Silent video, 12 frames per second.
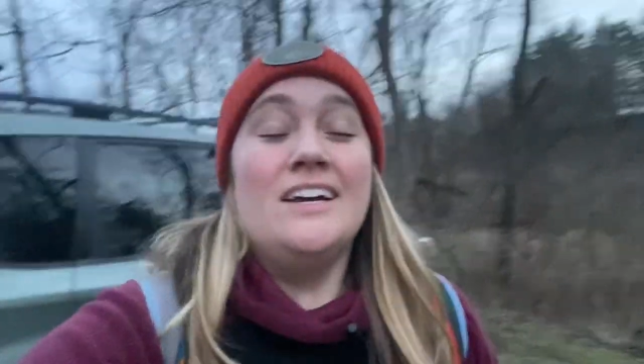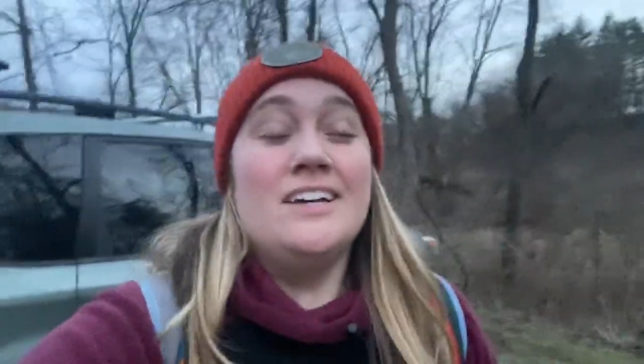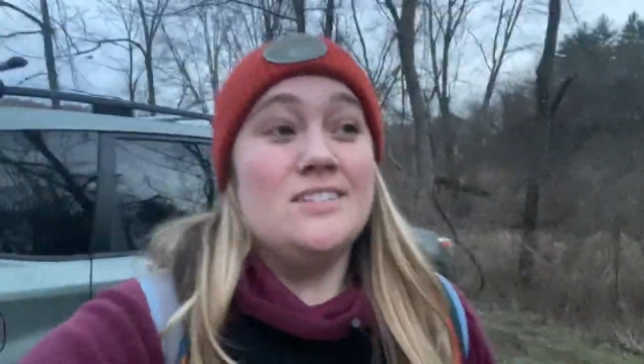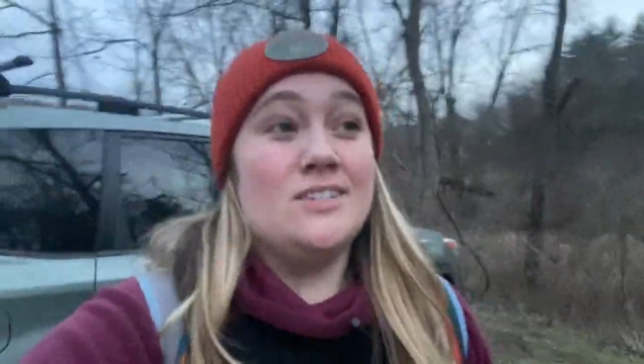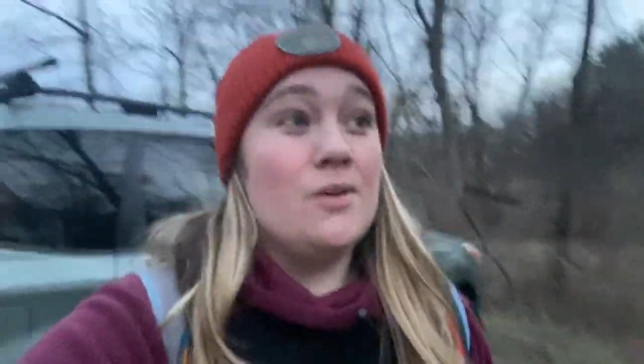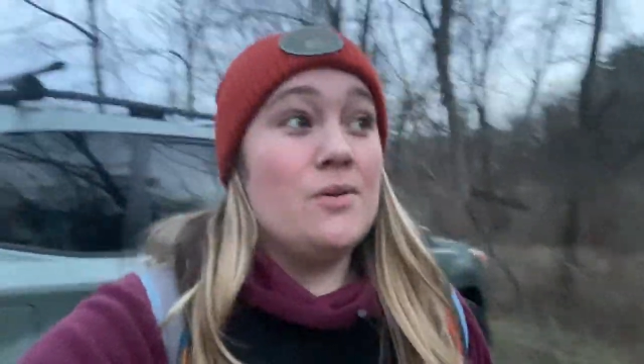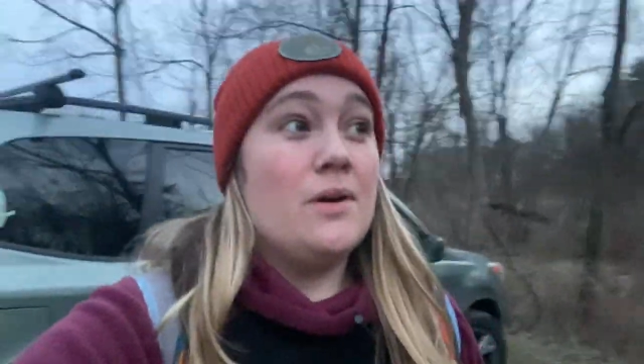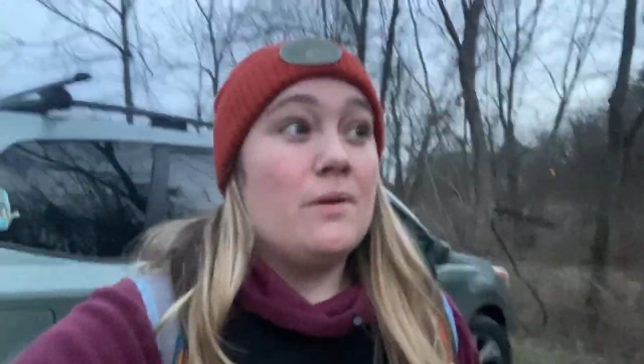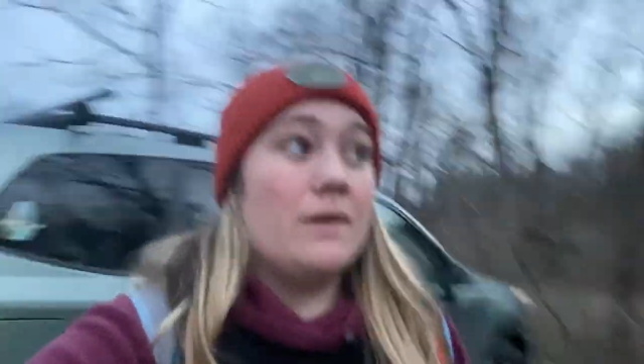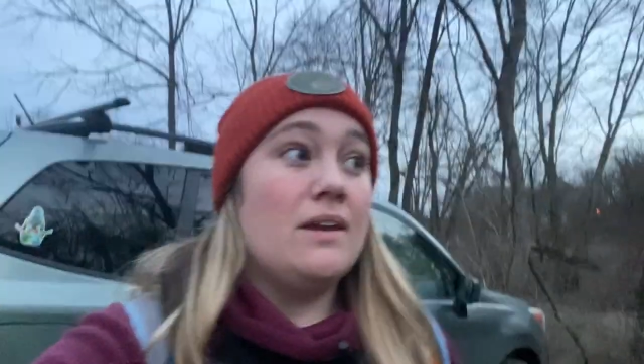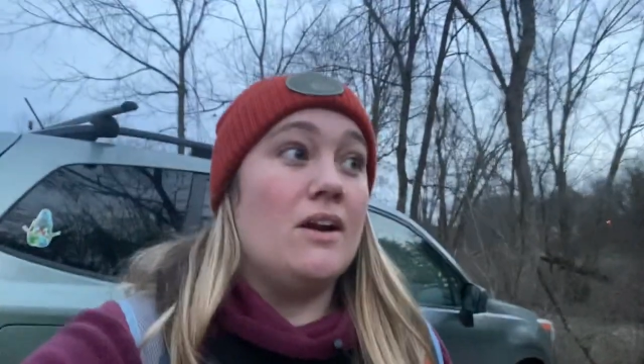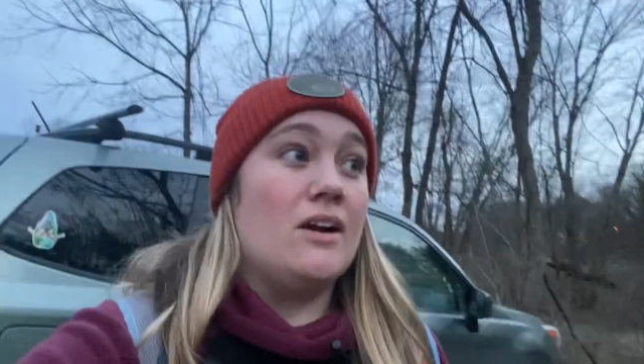So
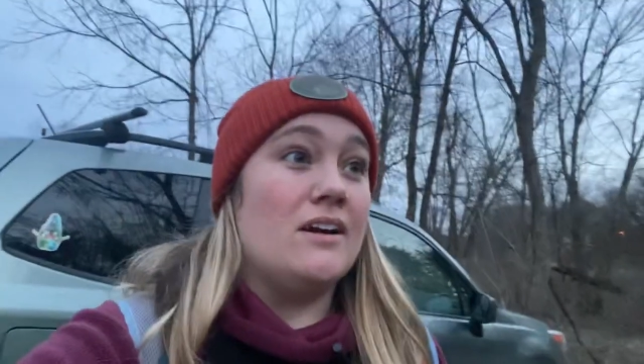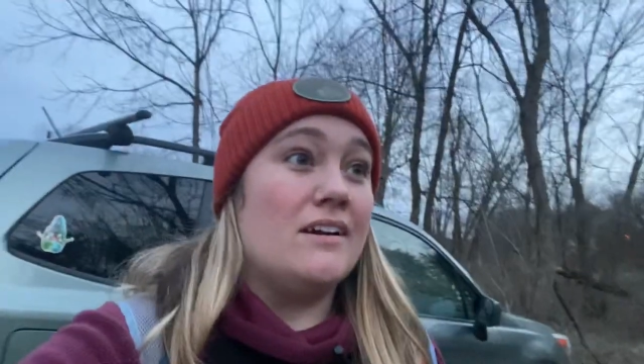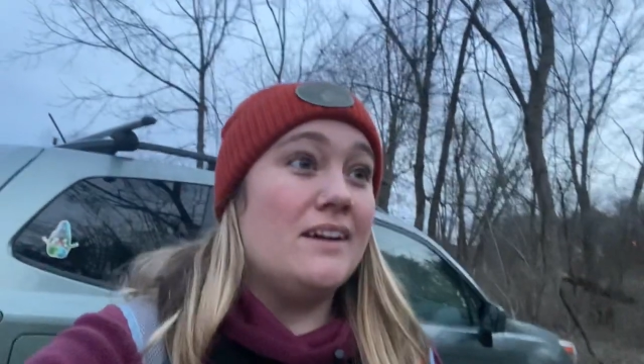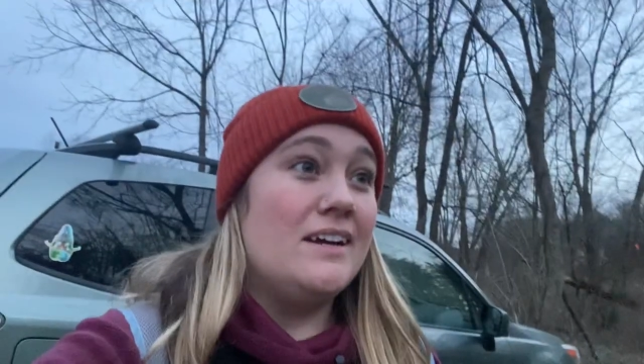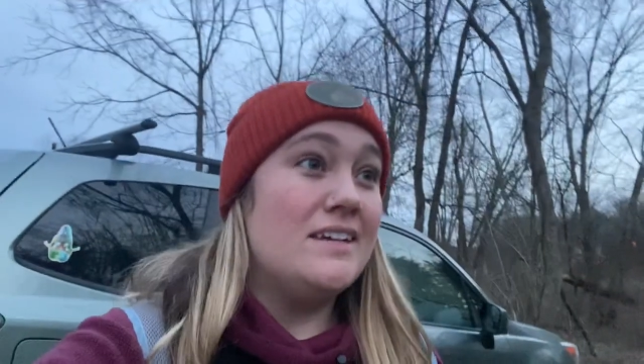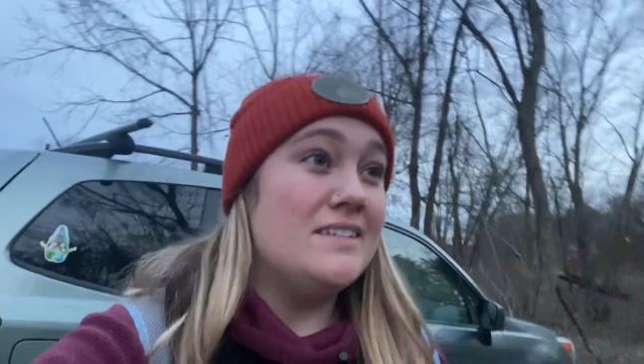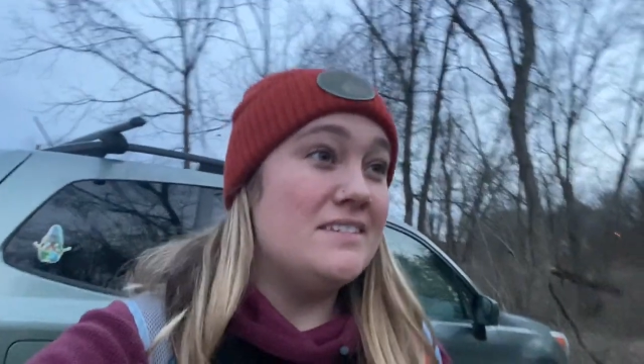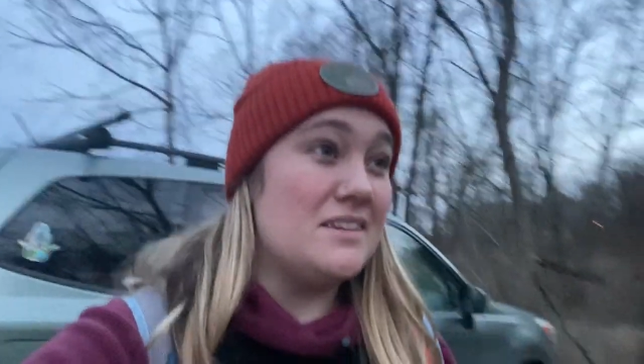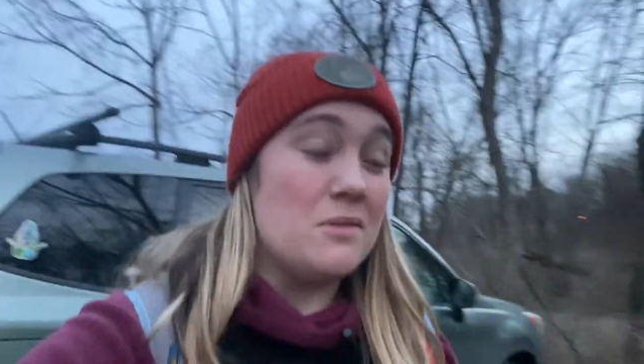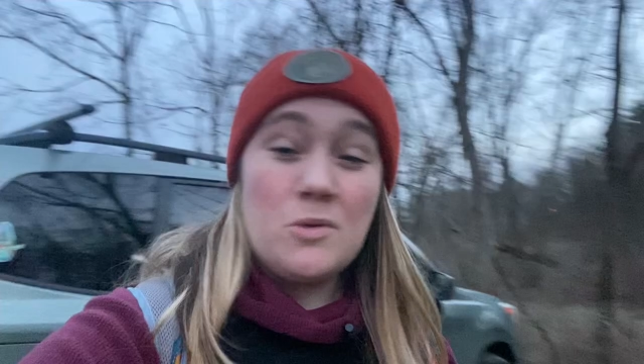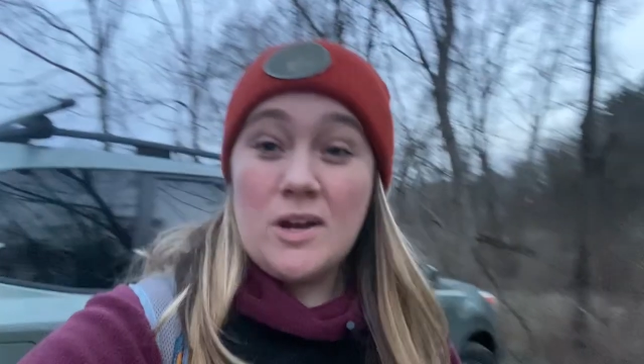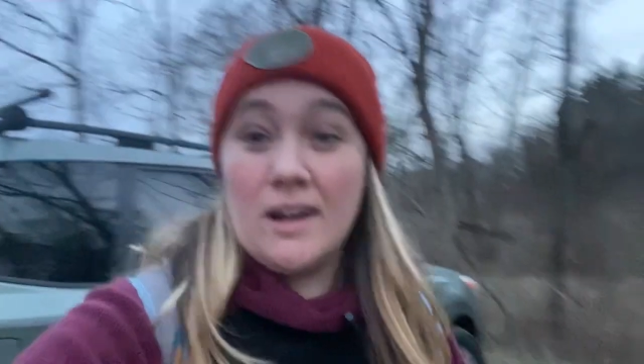we are
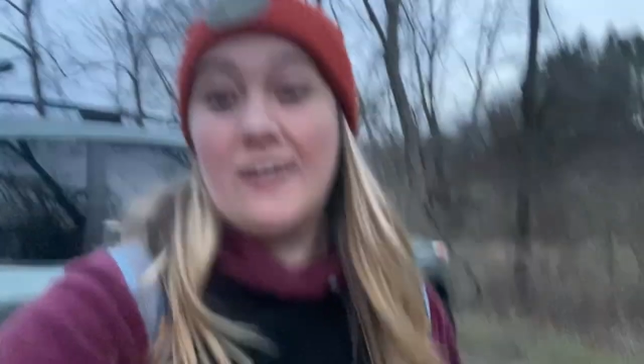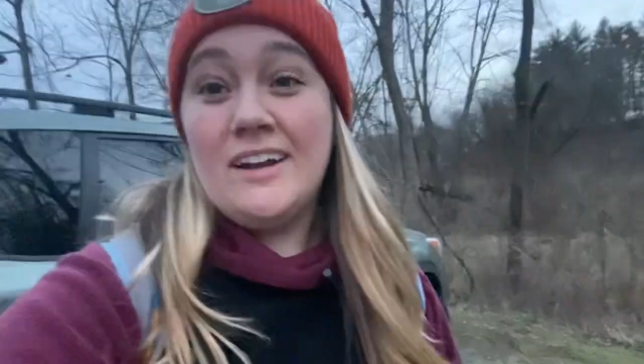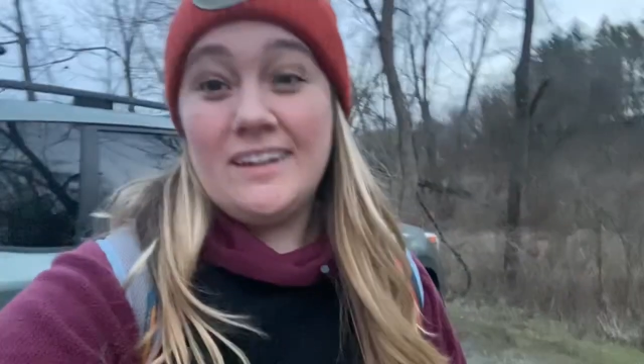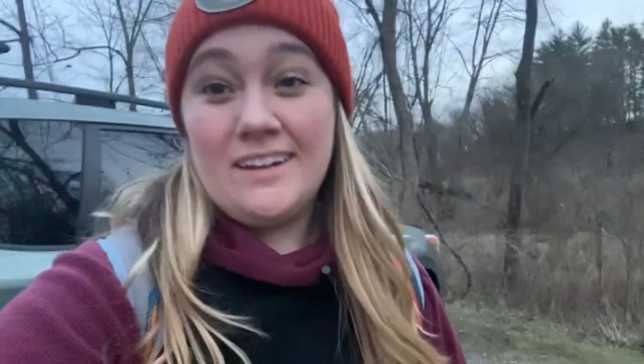somewhere